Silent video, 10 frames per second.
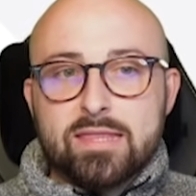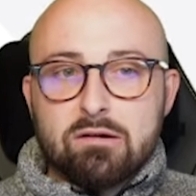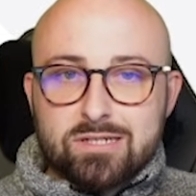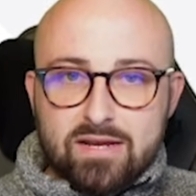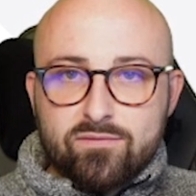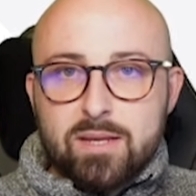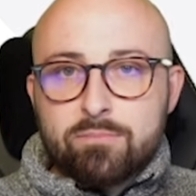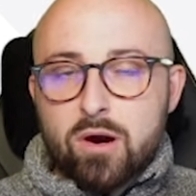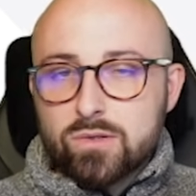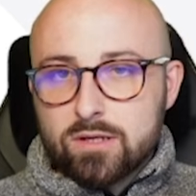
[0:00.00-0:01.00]
There are definitely
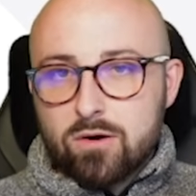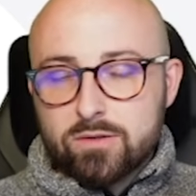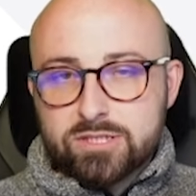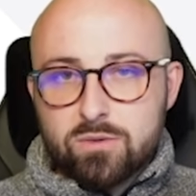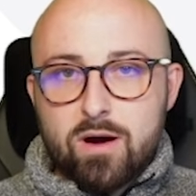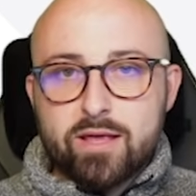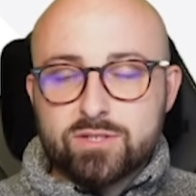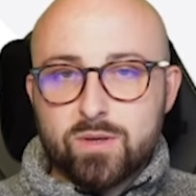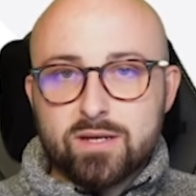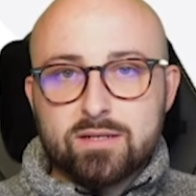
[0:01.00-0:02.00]
pros and cons to
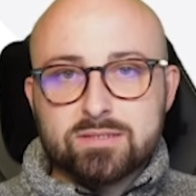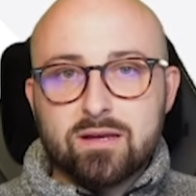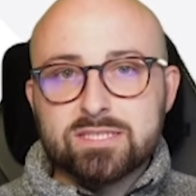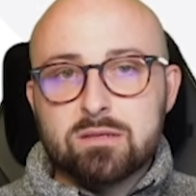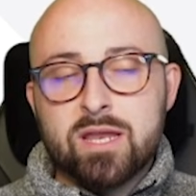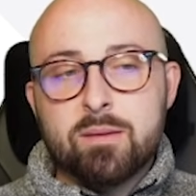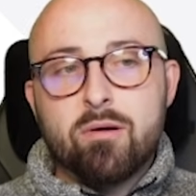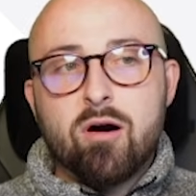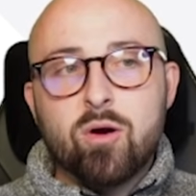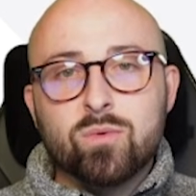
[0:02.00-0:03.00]
either, as we're going to discuss in a minute,
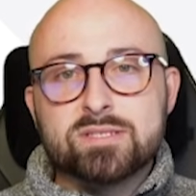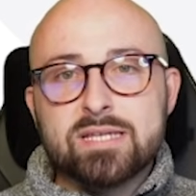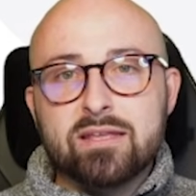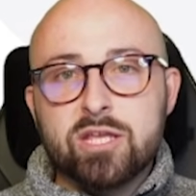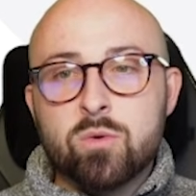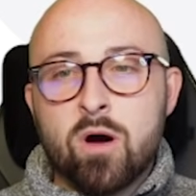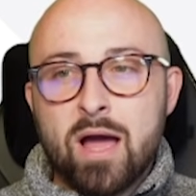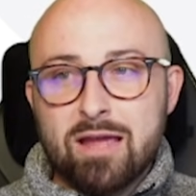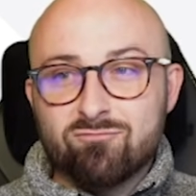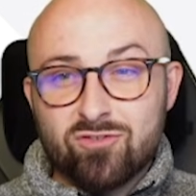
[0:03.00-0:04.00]
but I would say that you
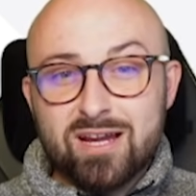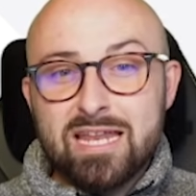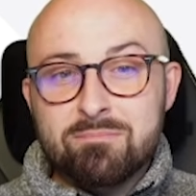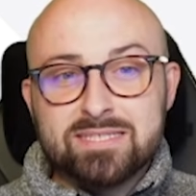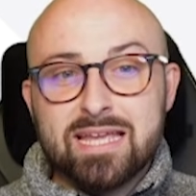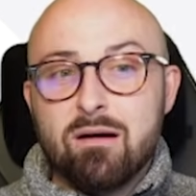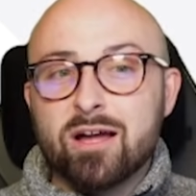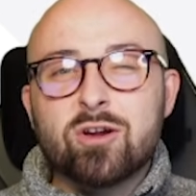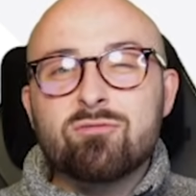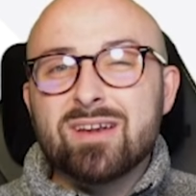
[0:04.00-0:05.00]
are really missing
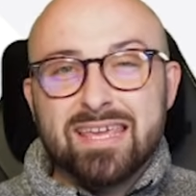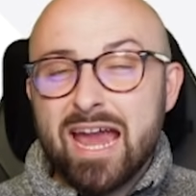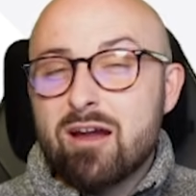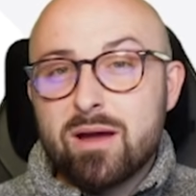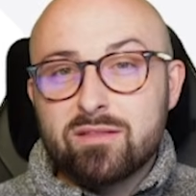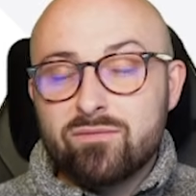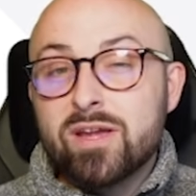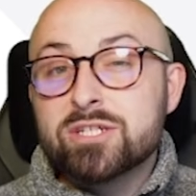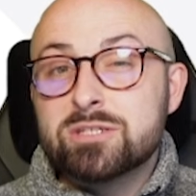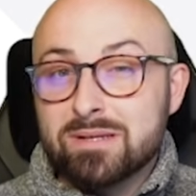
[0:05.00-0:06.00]
out. I don't really care about the
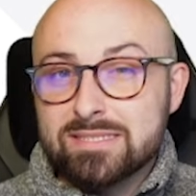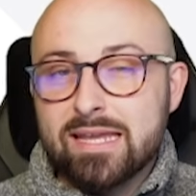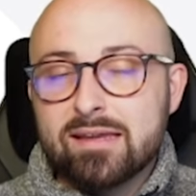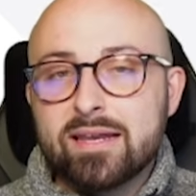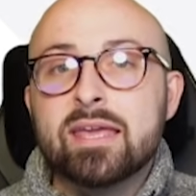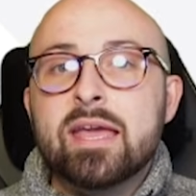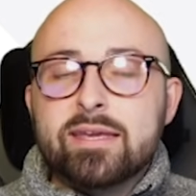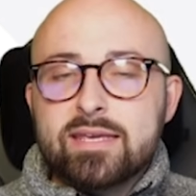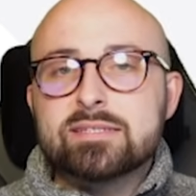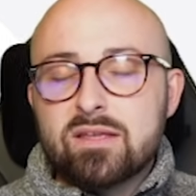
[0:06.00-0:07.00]
fixtures particularly.
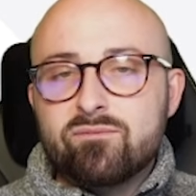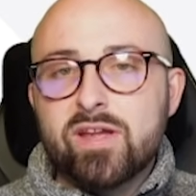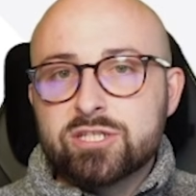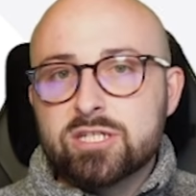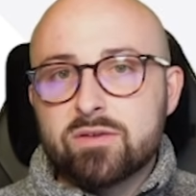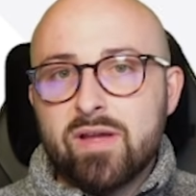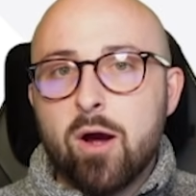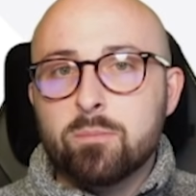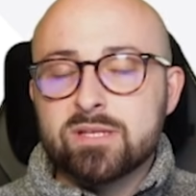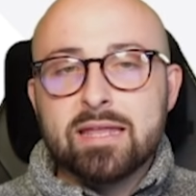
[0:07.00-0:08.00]
Yes, the fixtures have
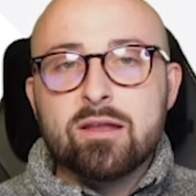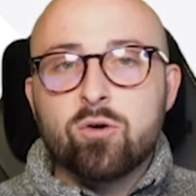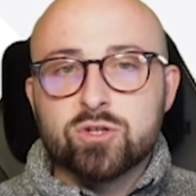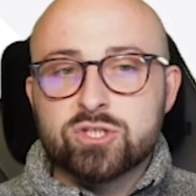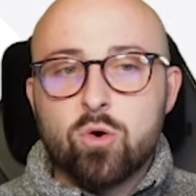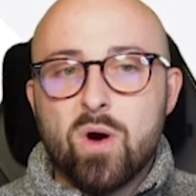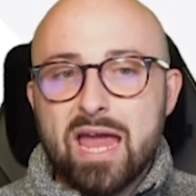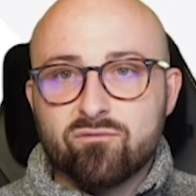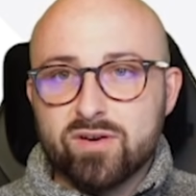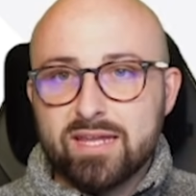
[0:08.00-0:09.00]
helped, and they're not going to score
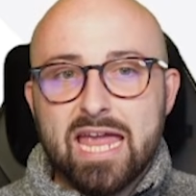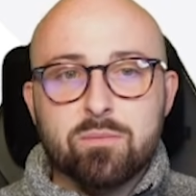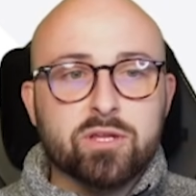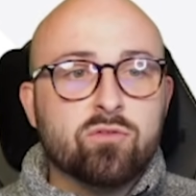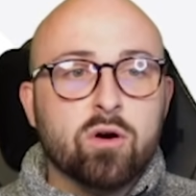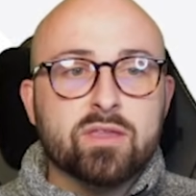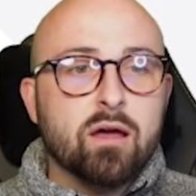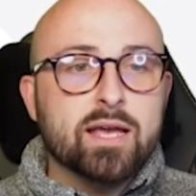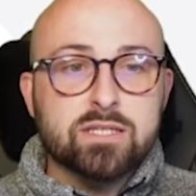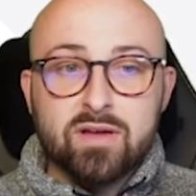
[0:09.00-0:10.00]
every game when you've got the
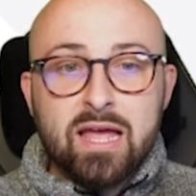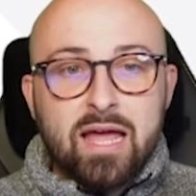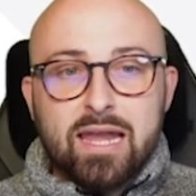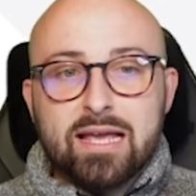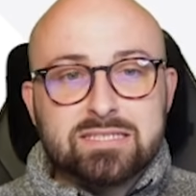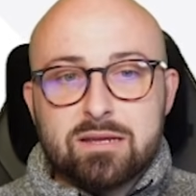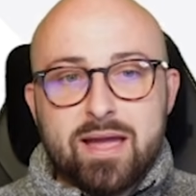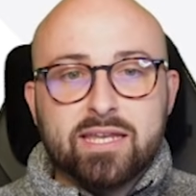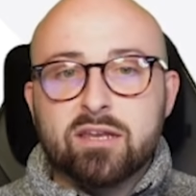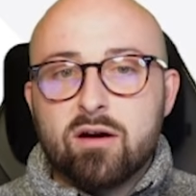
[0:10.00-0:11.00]
likes of Leicester,
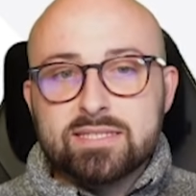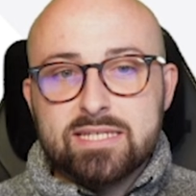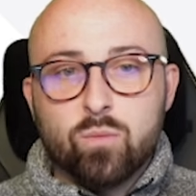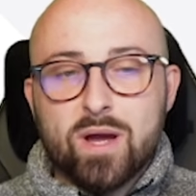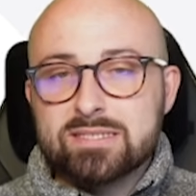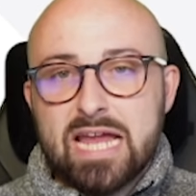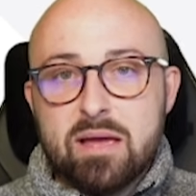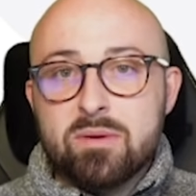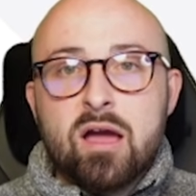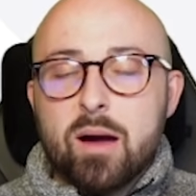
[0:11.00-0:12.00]
Man United, West
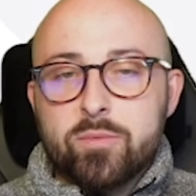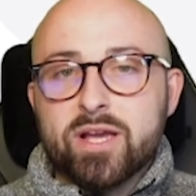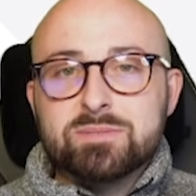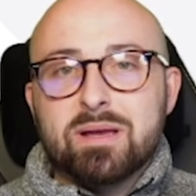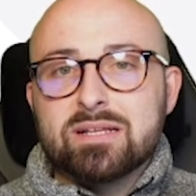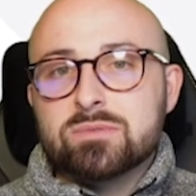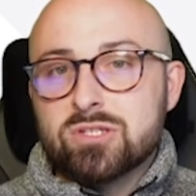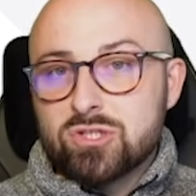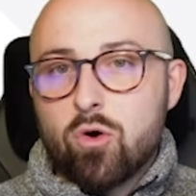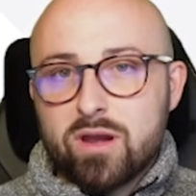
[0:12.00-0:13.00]
Ham. I'm not expecting them
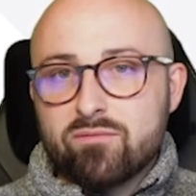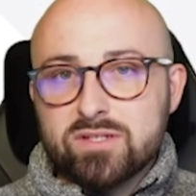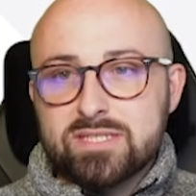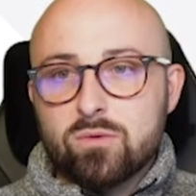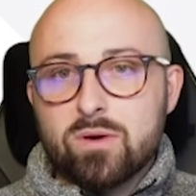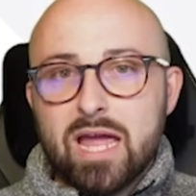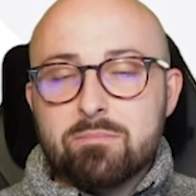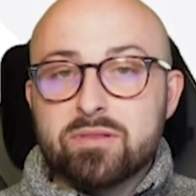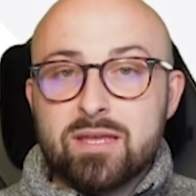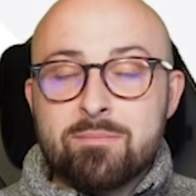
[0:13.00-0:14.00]
to score in every single
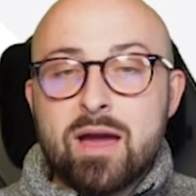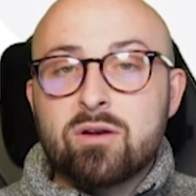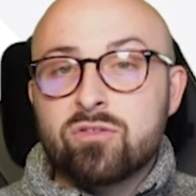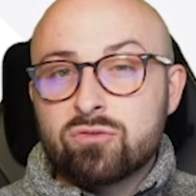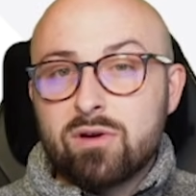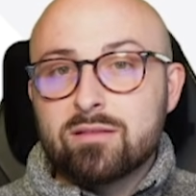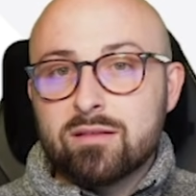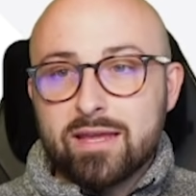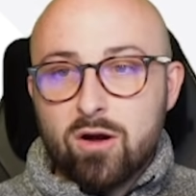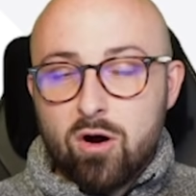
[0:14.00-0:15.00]
game, but the amount of threat
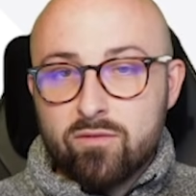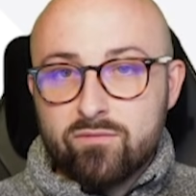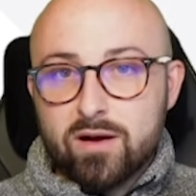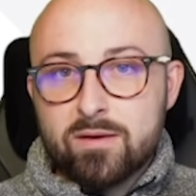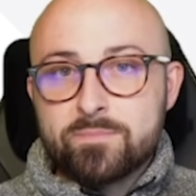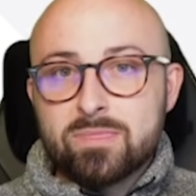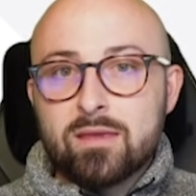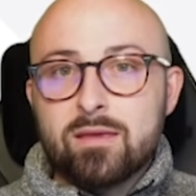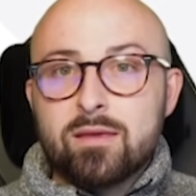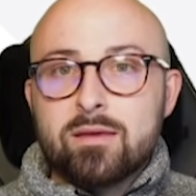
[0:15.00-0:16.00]
that they offer
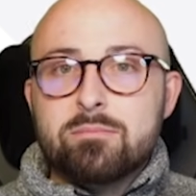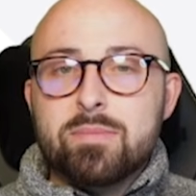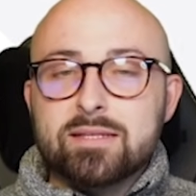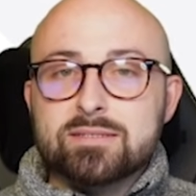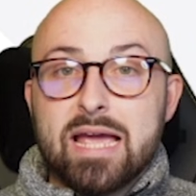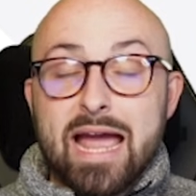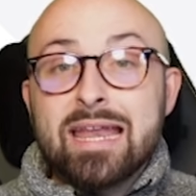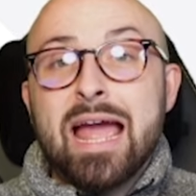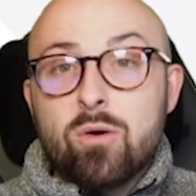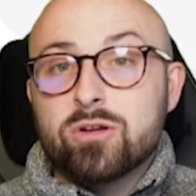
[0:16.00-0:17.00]
means,
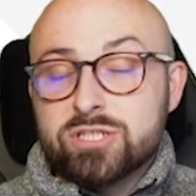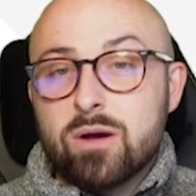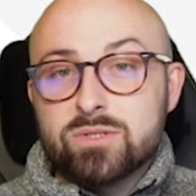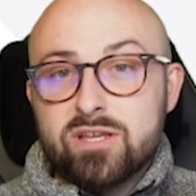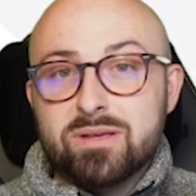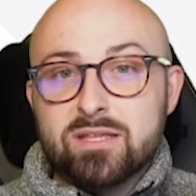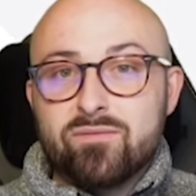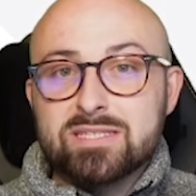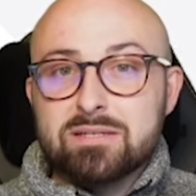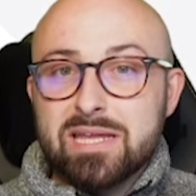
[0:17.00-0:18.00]
and how good Chelsea have been
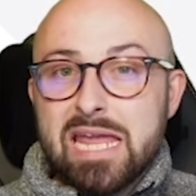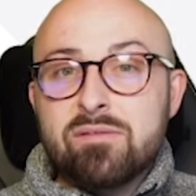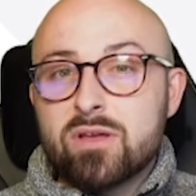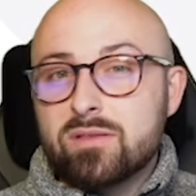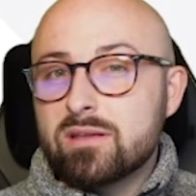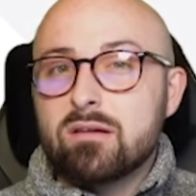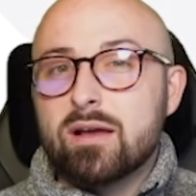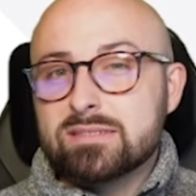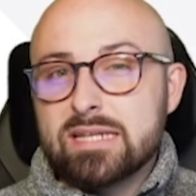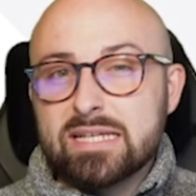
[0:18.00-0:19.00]
defensively, even though the
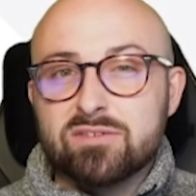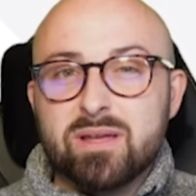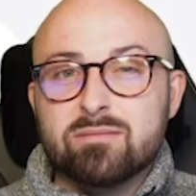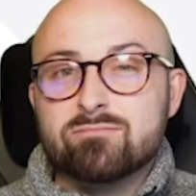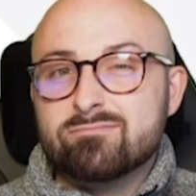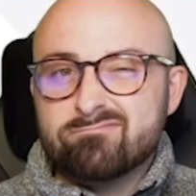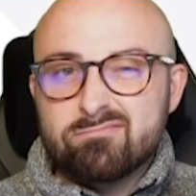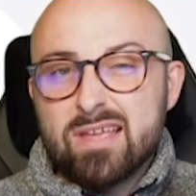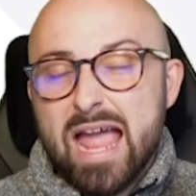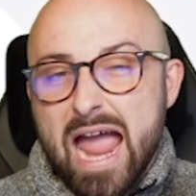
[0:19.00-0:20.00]
underlying stats have been
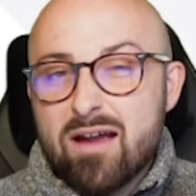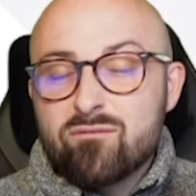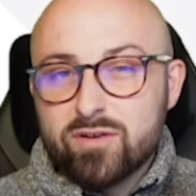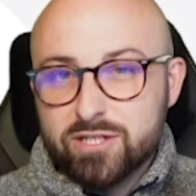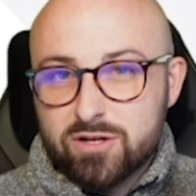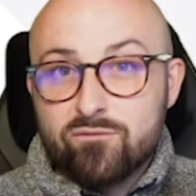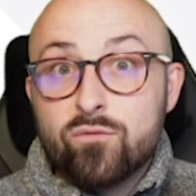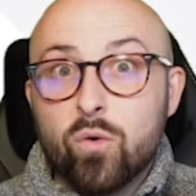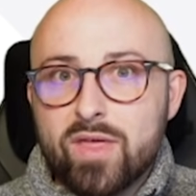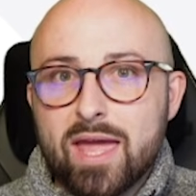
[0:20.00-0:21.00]
average
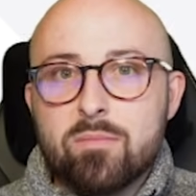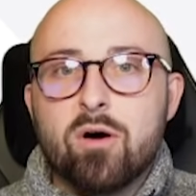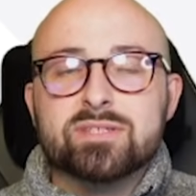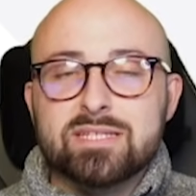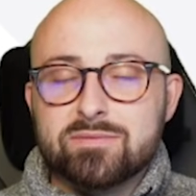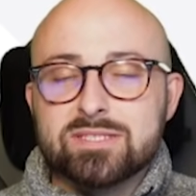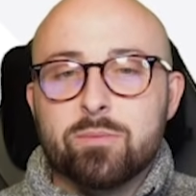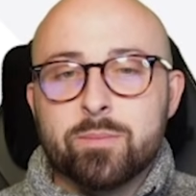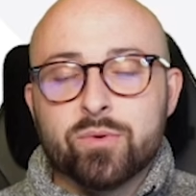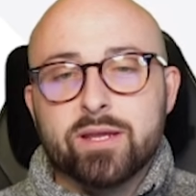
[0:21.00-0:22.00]
for them, obviously they've
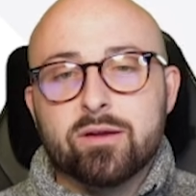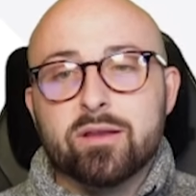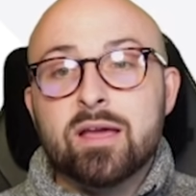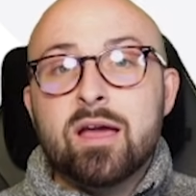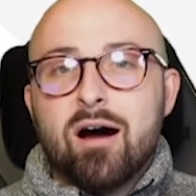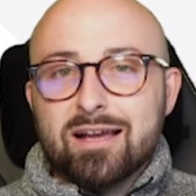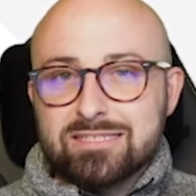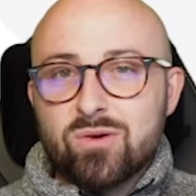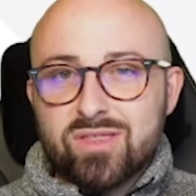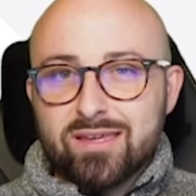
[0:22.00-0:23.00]
still been pretty good, I
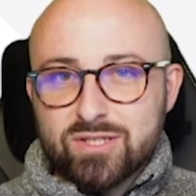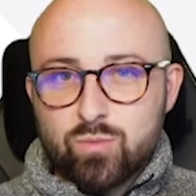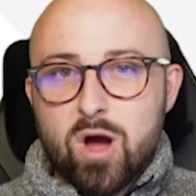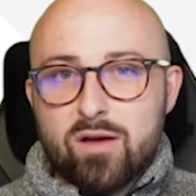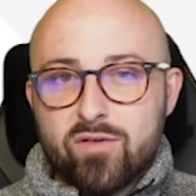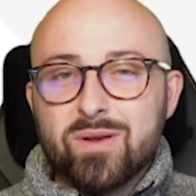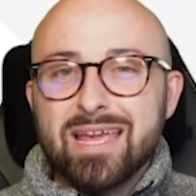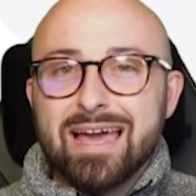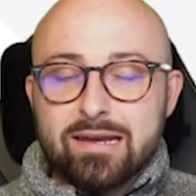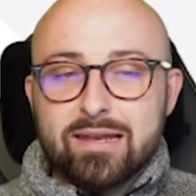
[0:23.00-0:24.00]
still think it's worth
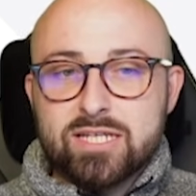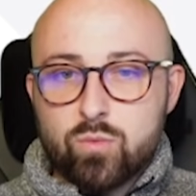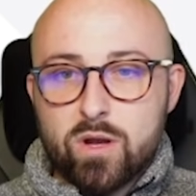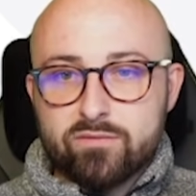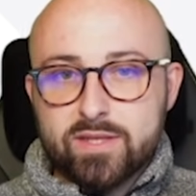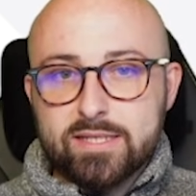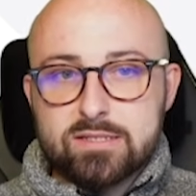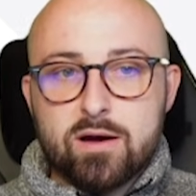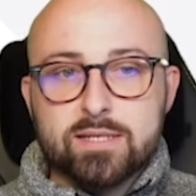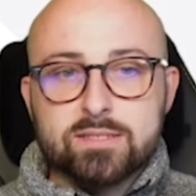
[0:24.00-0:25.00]
owning at least one of
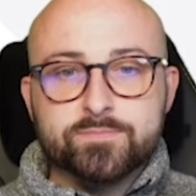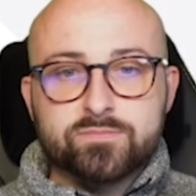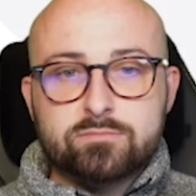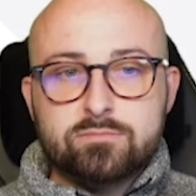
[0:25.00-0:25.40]
these guys.